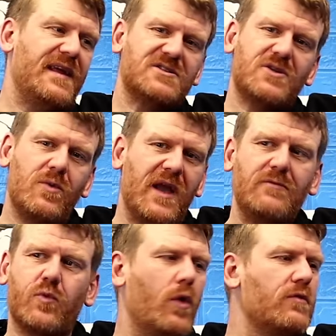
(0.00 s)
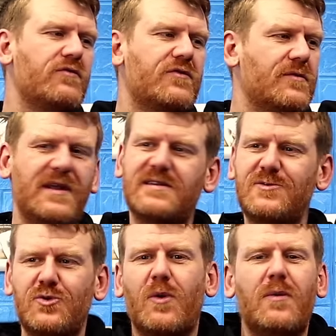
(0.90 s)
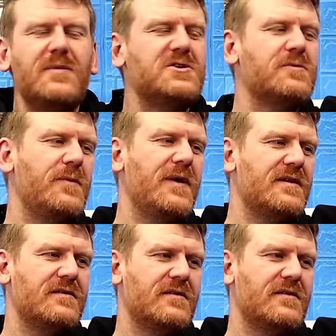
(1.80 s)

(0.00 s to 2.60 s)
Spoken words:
home game's Wolves. I mean, that's another one we should be winning.